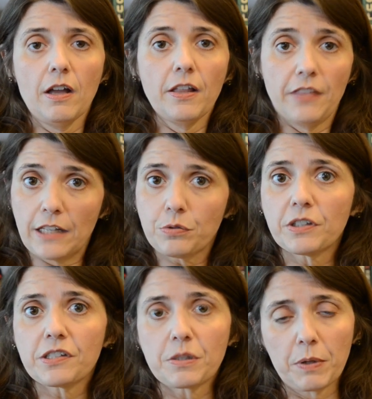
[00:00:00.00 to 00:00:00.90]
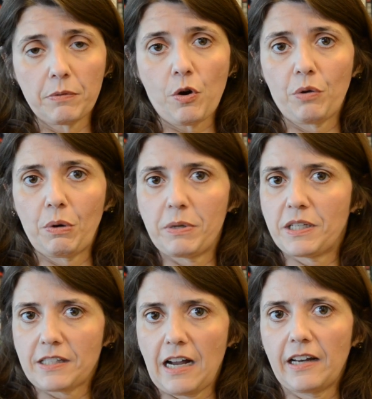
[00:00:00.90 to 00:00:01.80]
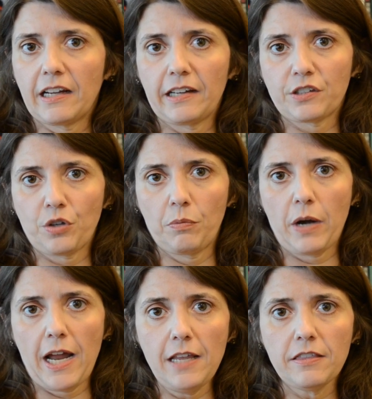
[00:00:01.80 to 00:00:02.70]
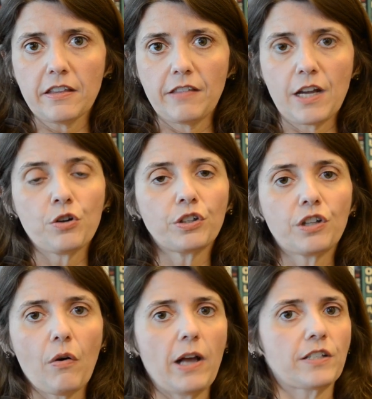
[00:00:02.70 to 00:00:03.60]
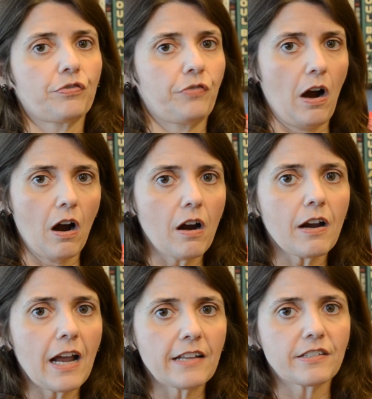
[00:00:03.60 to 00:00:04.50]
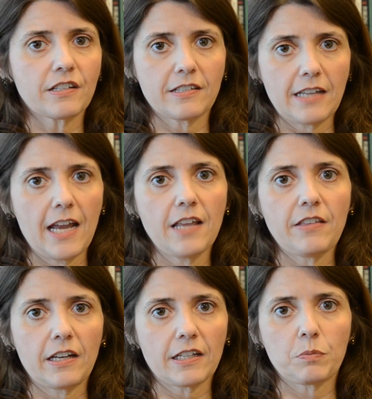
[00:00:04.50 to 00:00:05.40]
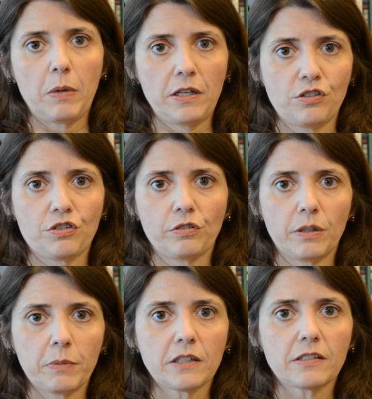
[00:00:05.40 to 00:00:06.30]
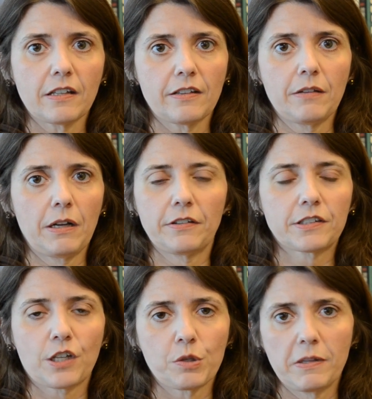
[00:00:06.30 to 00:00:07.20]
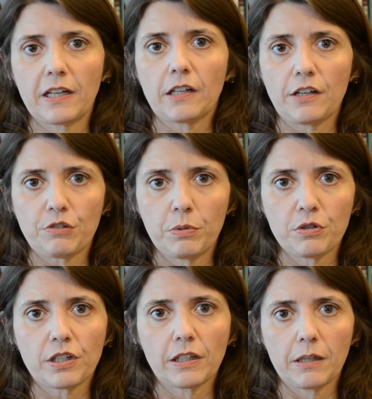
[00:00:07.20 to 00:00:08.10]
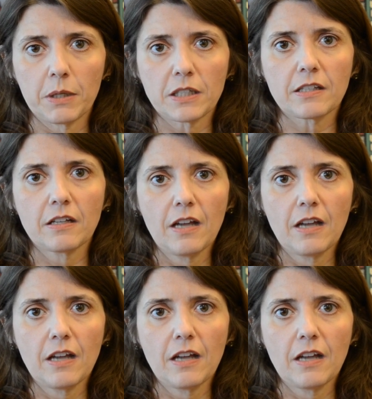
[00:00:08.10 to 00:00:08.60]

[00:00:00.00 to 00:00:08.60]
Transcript: That's what the Supreme Court will be deciding on October 8th. They could go as far as to say that expenditure limits, that contribution limits